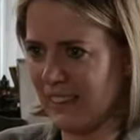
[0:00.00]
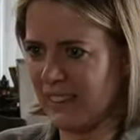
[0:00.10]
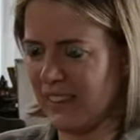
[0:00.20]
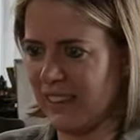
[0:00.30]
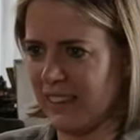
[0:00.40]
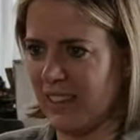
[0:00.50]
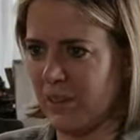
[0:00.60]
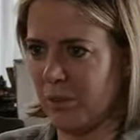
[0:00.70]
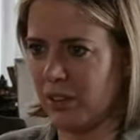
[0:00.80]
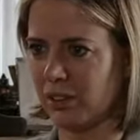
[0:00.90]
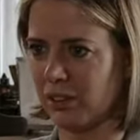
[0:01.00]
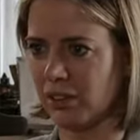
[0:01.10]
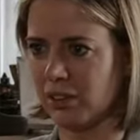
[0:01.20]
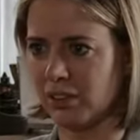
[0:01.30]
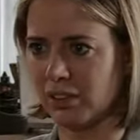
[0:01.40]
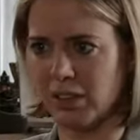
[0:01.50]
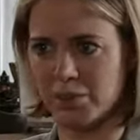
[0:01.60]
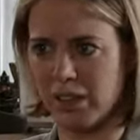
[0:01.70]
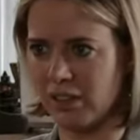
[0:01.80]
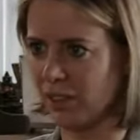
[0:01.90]
Dinner time. Oh, I am
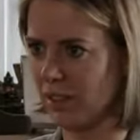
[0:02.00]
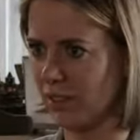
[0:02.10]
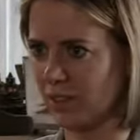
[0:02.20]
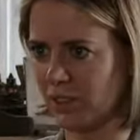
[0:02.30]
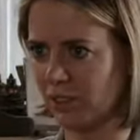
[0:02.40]
that nervous.